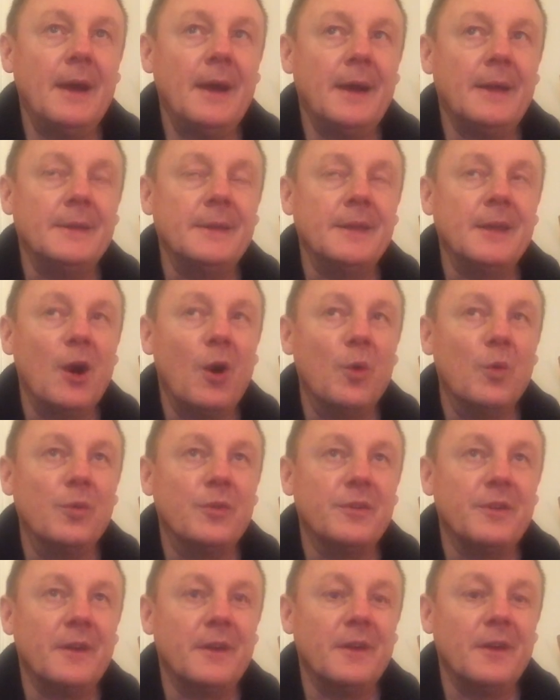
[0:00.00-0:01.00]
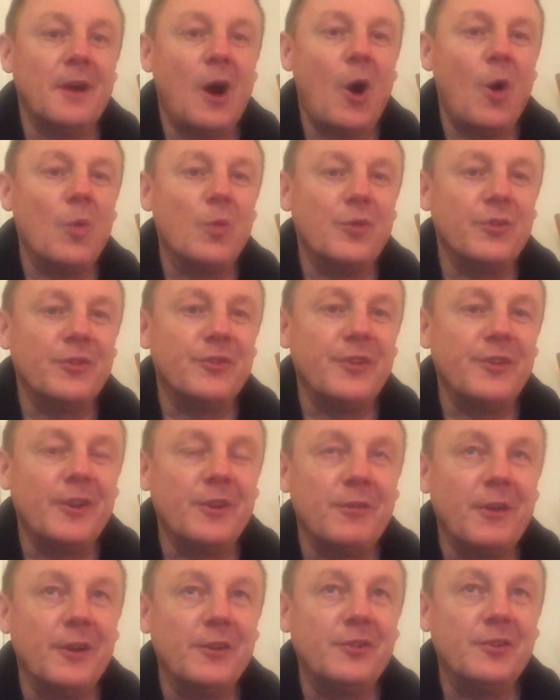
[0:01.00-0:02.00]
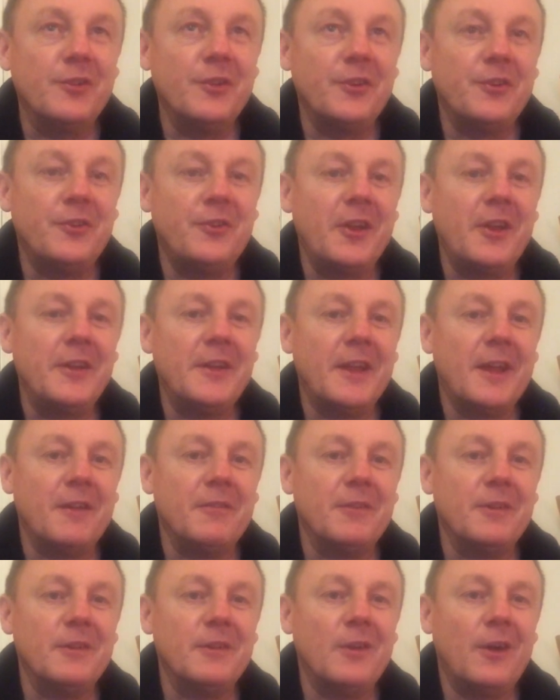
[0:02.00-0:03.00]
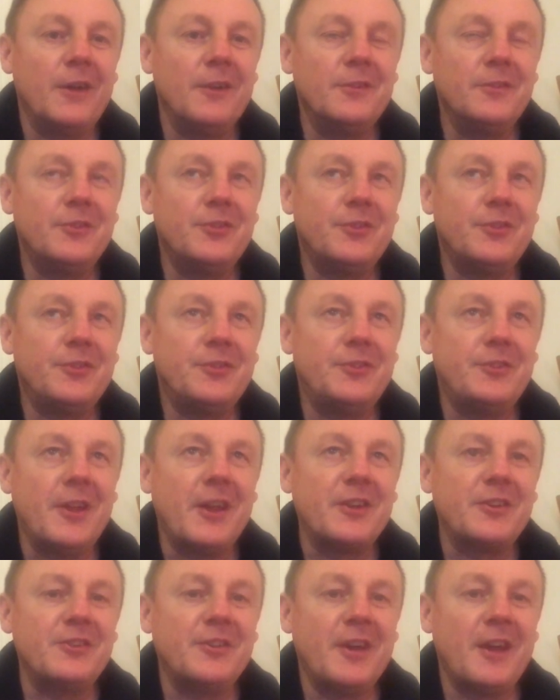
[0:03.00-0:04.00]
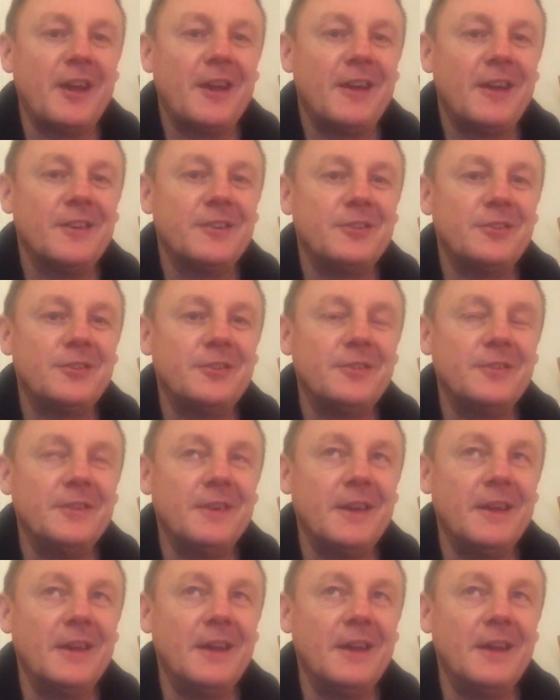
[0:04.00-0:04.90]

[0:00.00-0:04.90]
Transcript: And the older generation are sitting there in like deck chairs,